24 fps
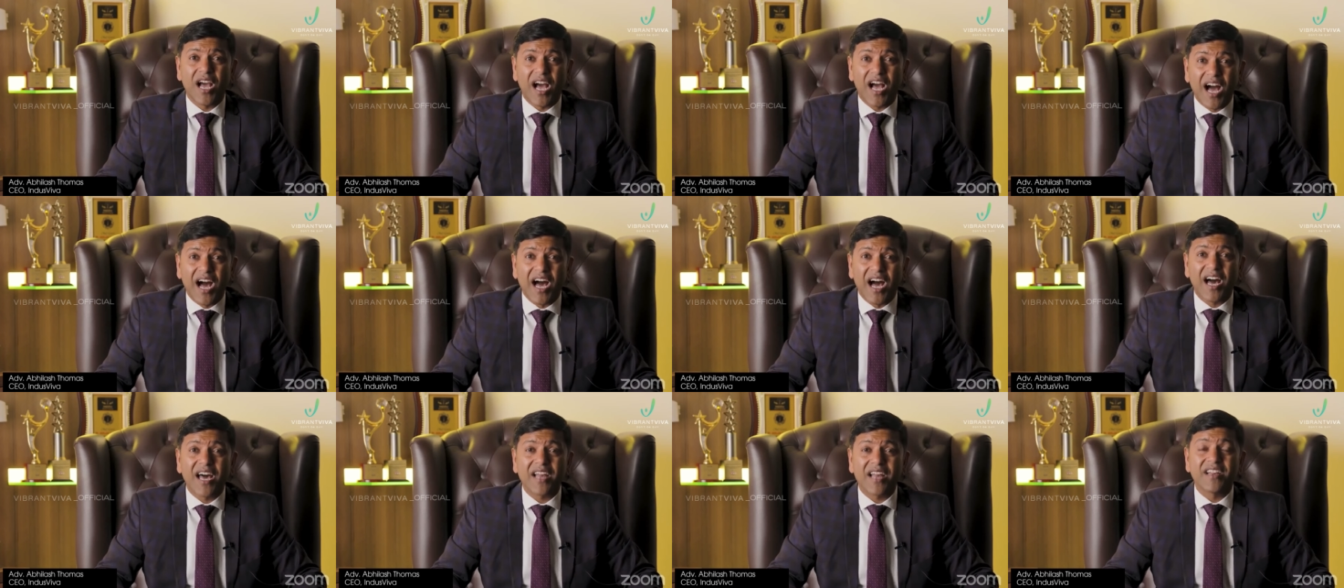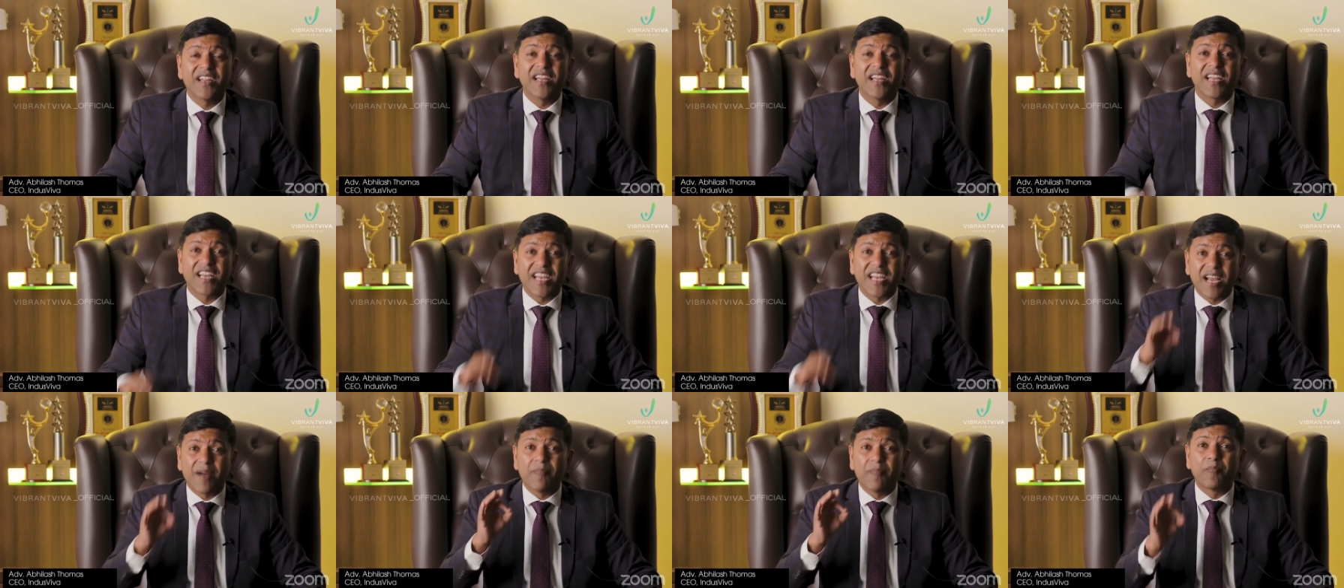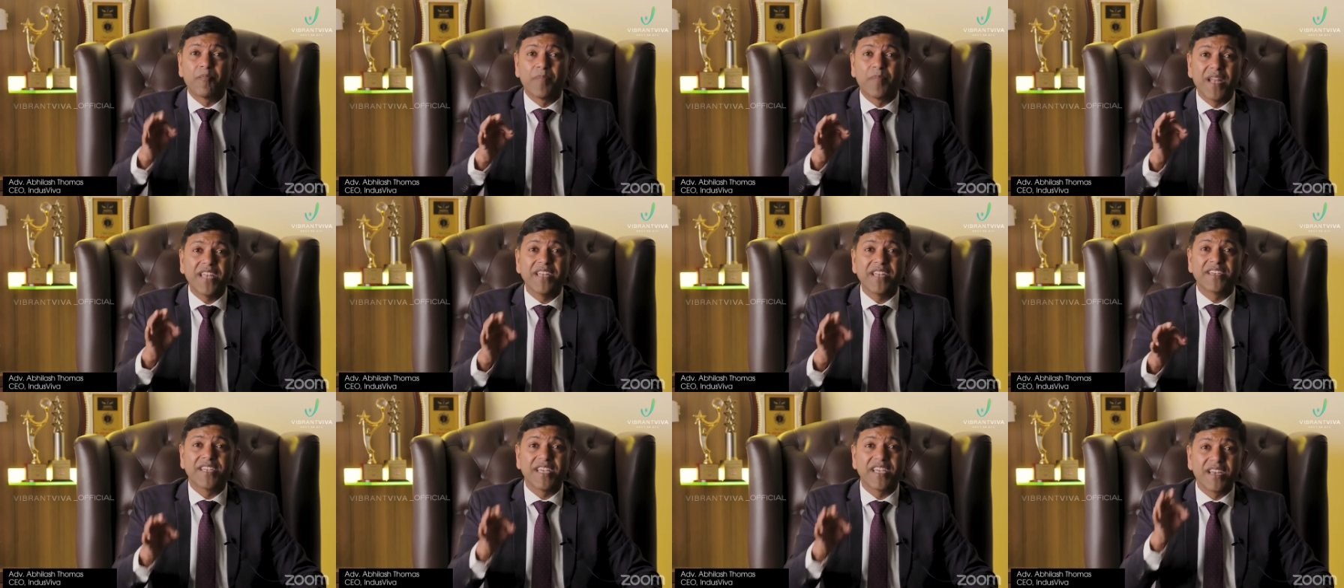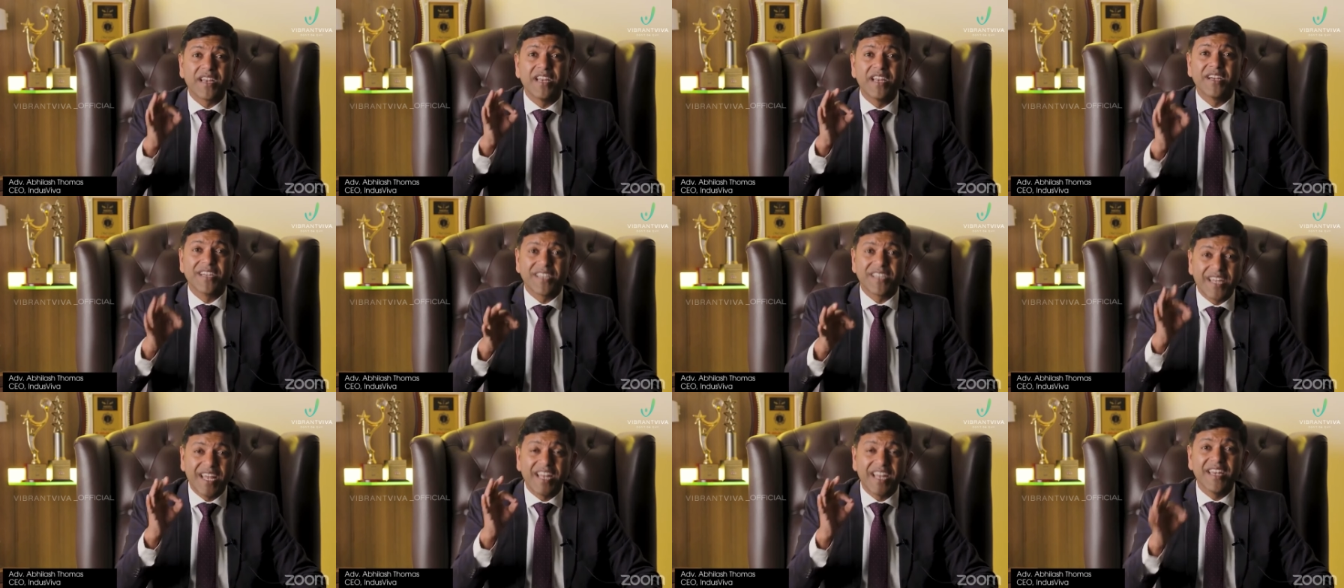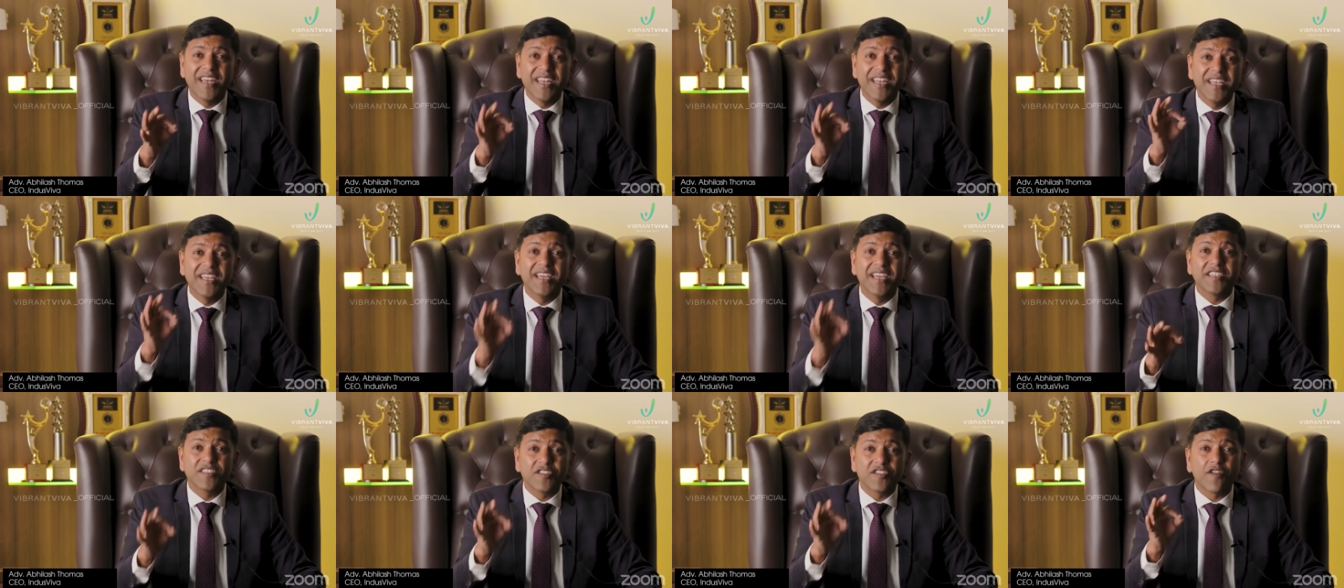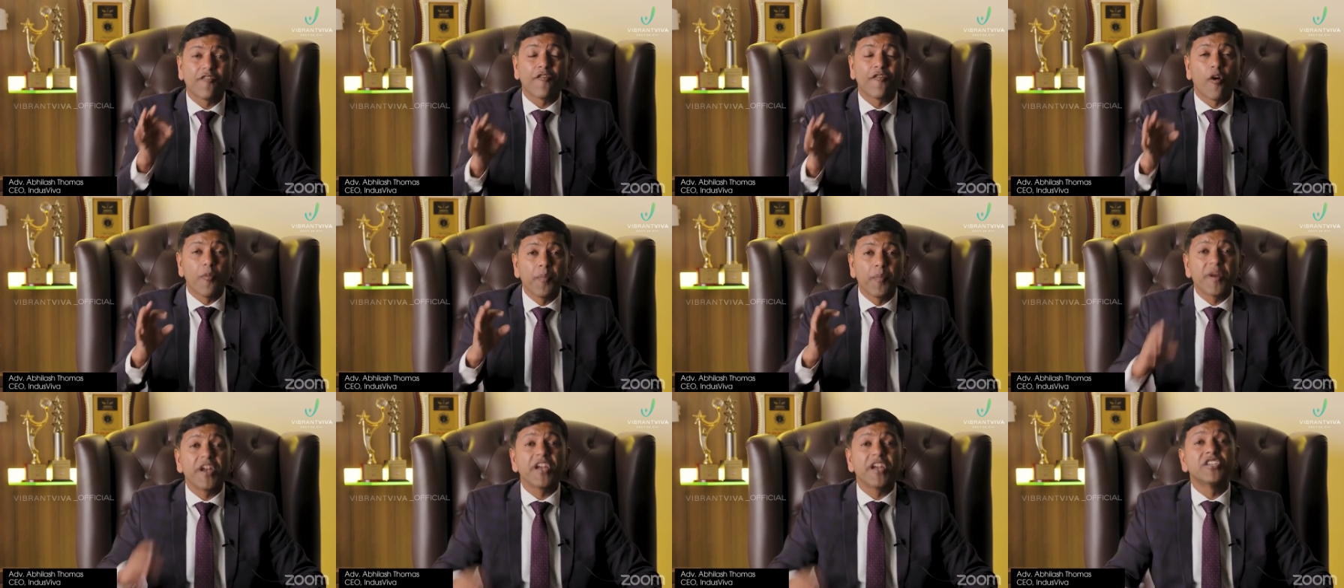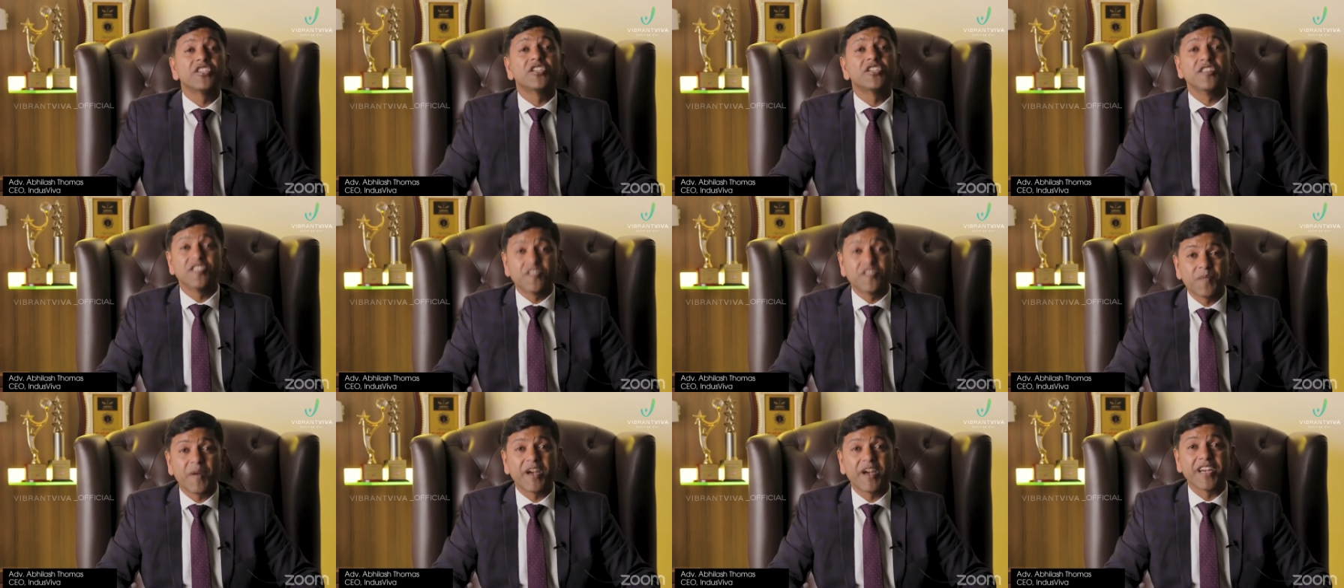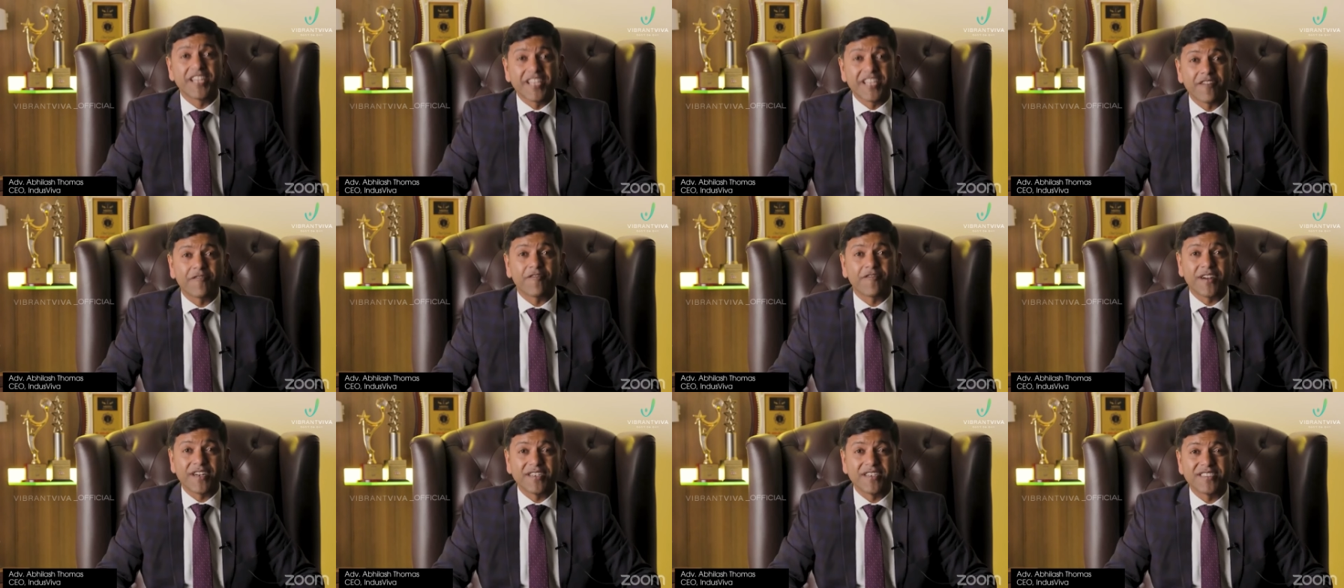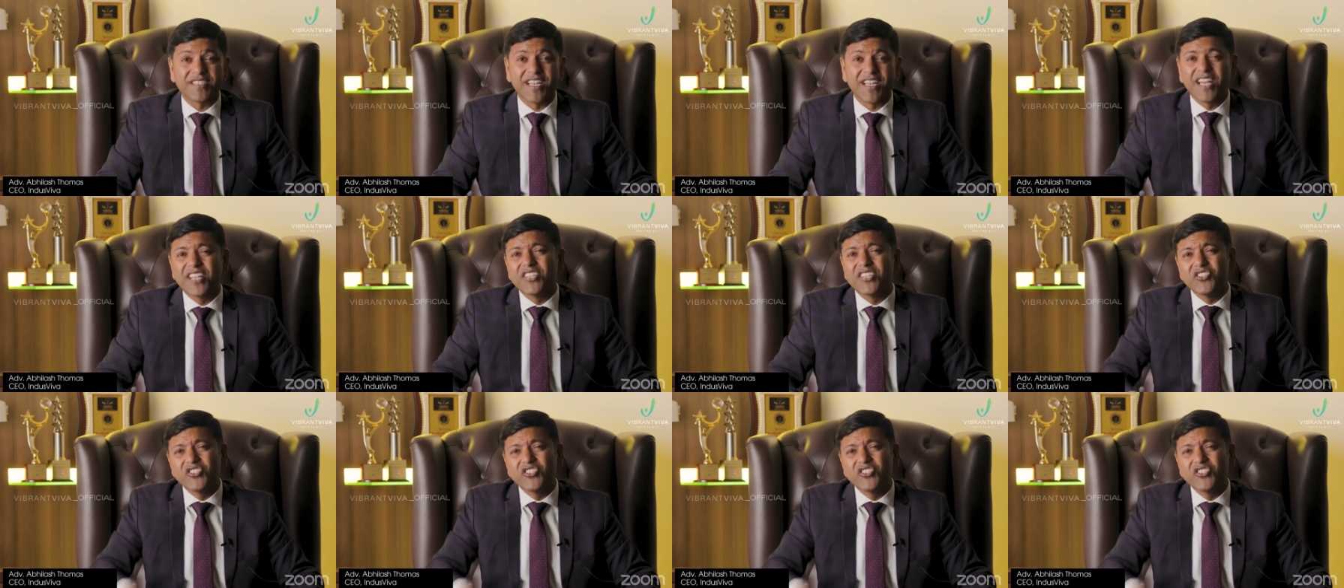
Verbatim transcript: are completing 10 years of operations, my dear friends.